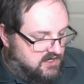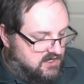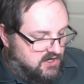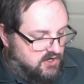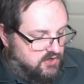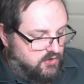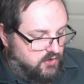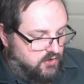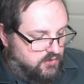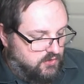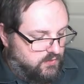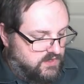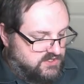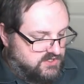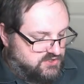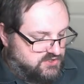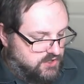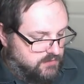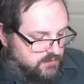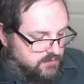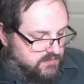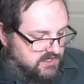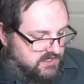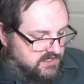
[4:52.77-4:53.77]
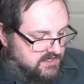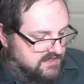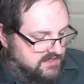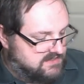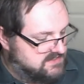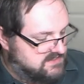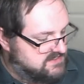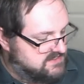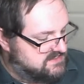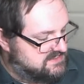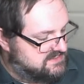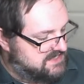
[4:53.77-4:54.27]
northwest Germany,
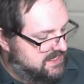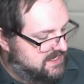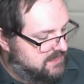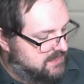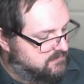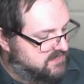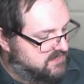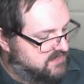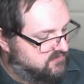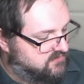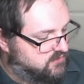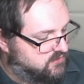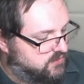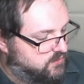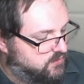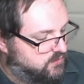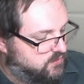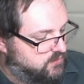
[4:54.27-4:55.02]
and is named after the